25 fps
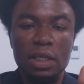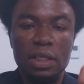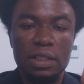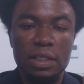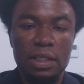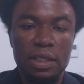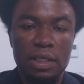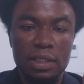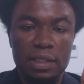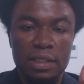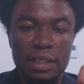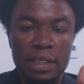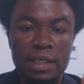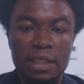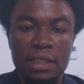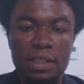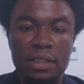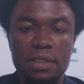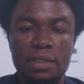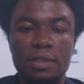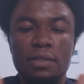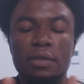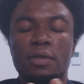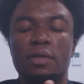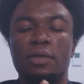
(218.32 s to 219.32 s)
the
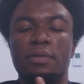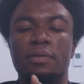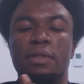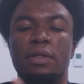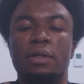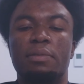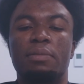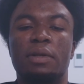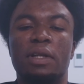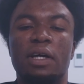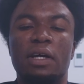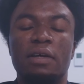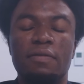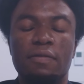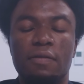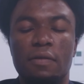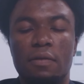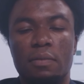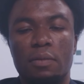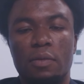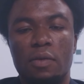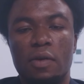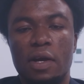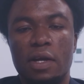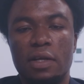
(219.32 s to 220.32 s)
tenants on the
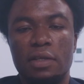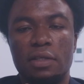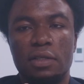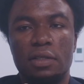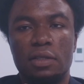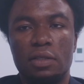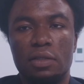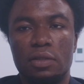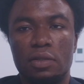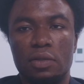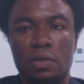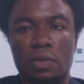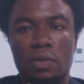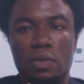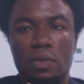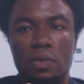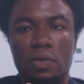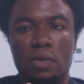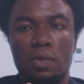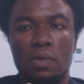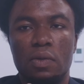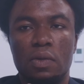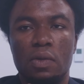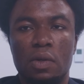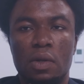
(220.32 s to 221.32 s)
platform, right?
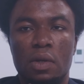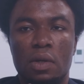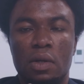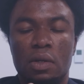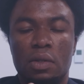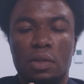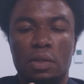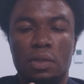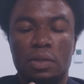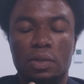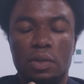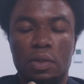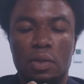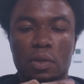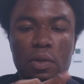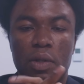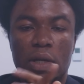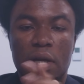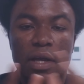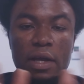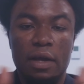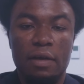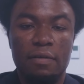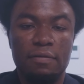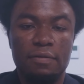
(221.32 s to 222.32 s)
So
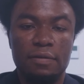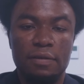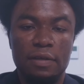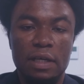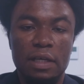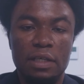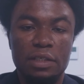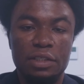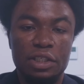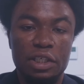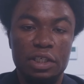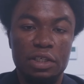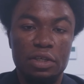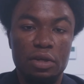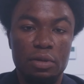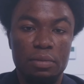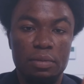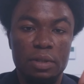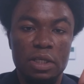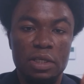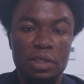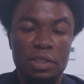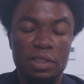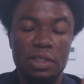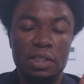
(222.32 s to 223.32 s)
I have a
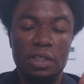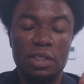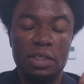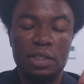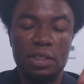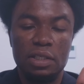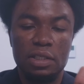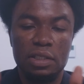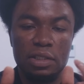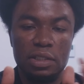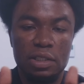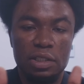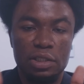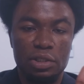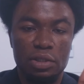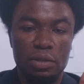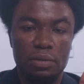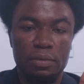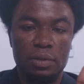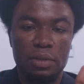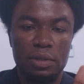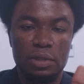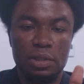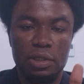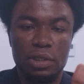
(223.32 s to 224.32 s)
JWT,
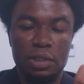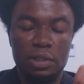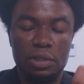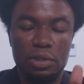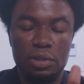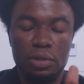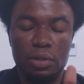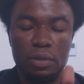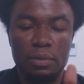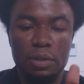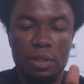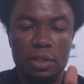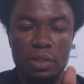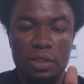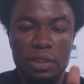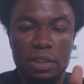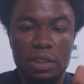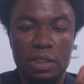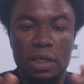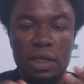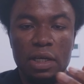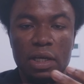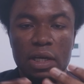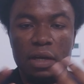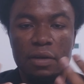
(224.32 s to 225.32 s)

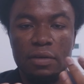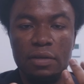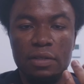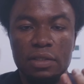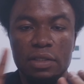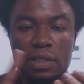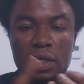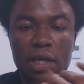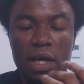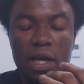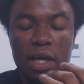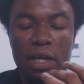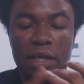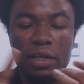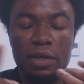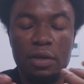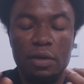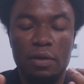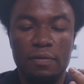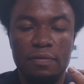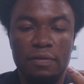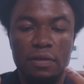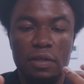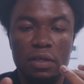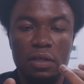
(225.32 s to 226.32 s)
JWT that carries the ID
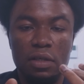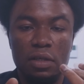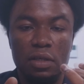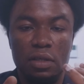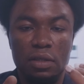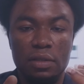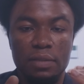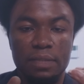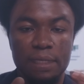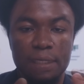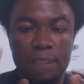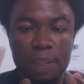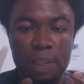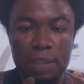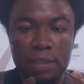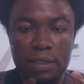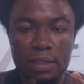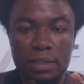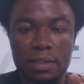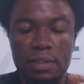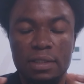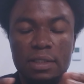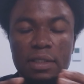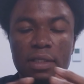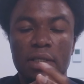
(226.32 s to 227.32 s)
of the
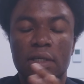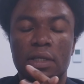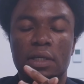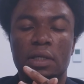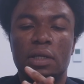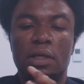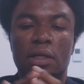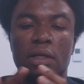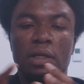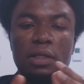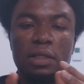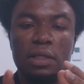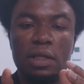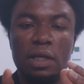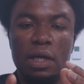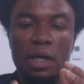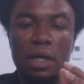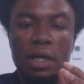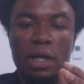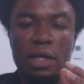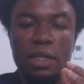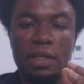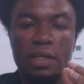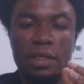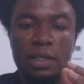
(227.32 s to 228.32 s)
tenants, the
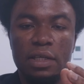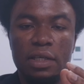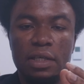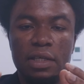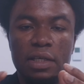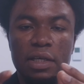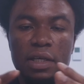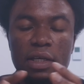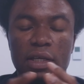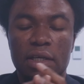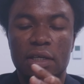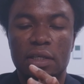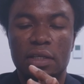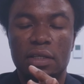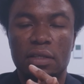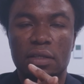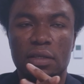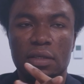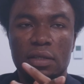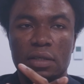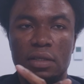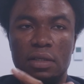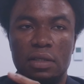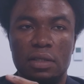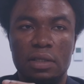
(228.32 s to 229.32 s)
ID, and
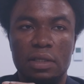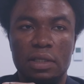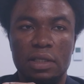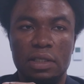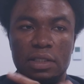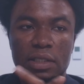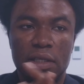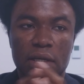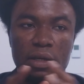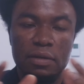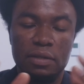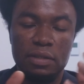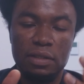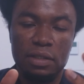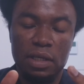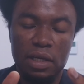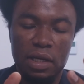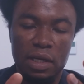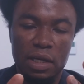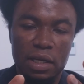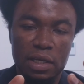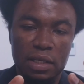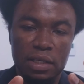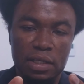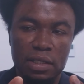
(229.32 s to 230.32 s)
it carries the
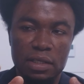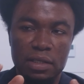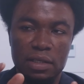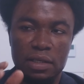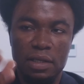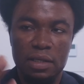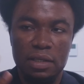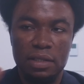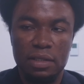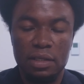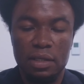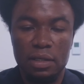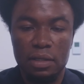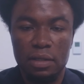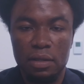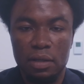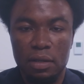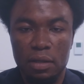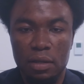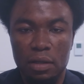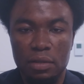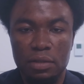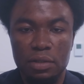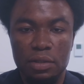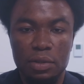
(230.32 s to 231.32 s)
ID and the
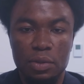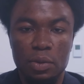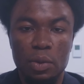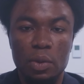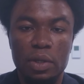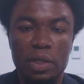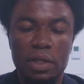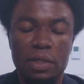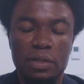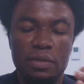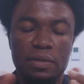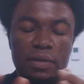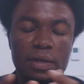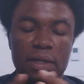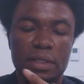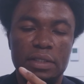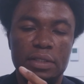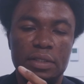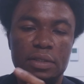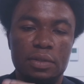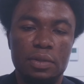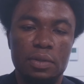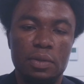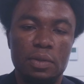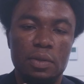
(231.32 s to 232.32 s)
auth token,
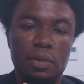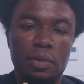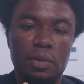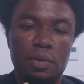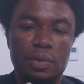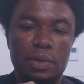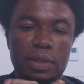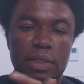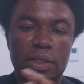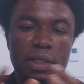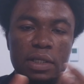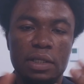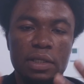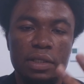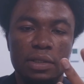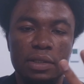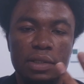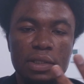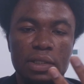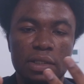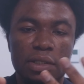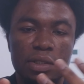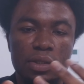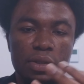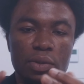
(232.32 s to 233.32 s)
right? So we take
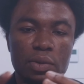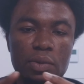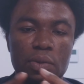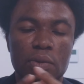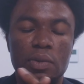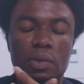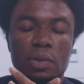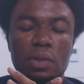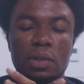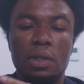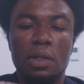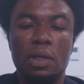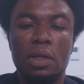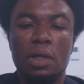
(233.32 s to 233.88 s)
these two,